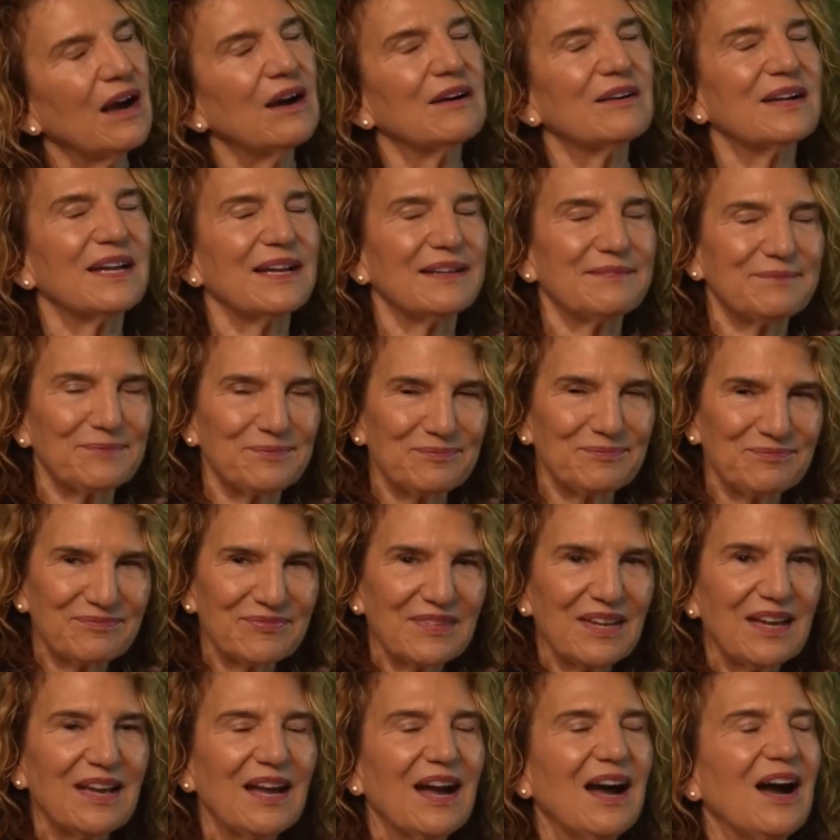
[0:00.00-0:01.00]
Okay.
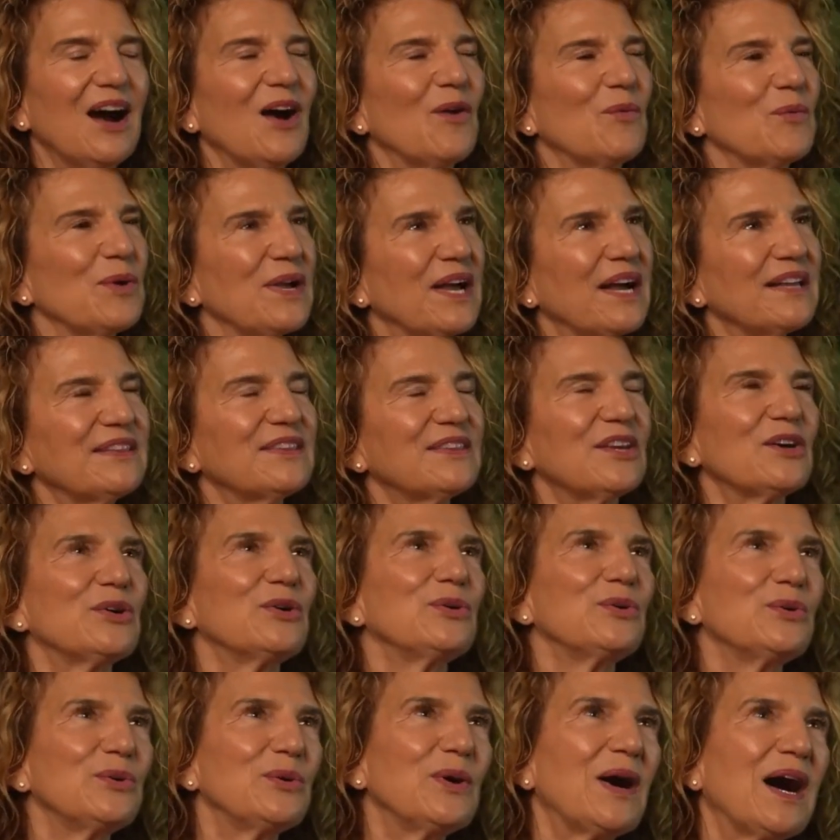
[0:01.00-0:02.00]
We got the
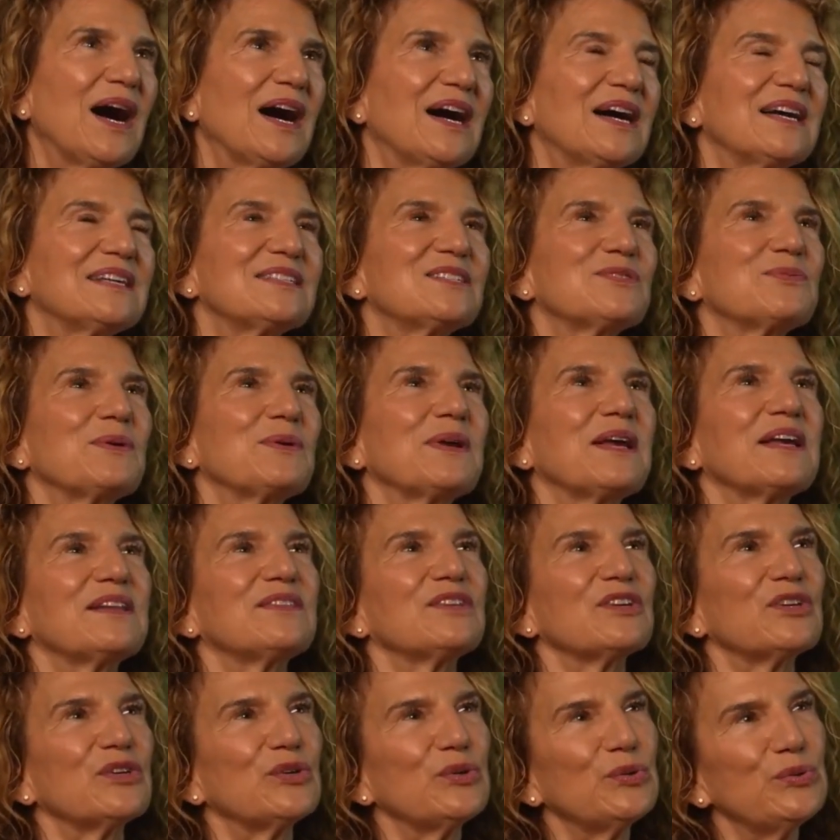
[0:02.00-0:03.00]
hoo-has, we got
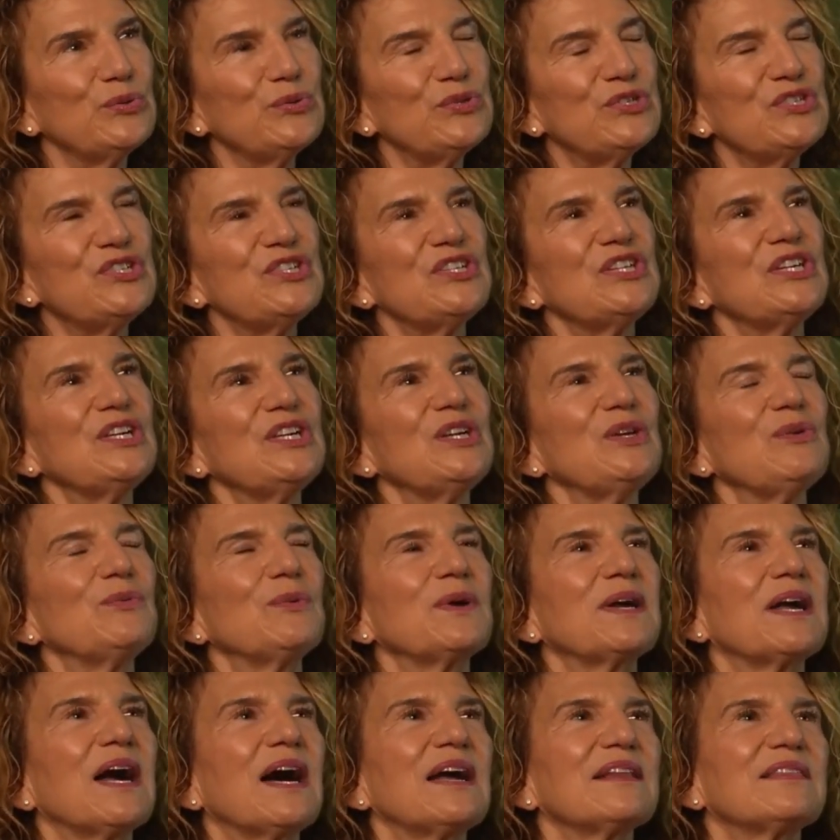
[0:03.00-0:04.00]
the coochie, we
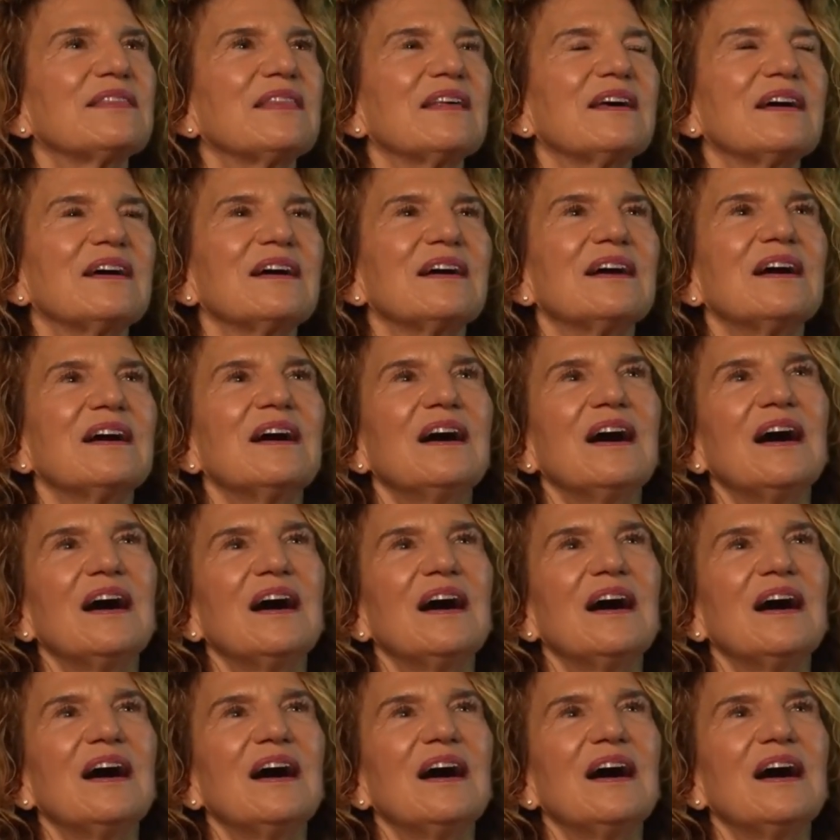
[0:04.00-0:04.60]
got the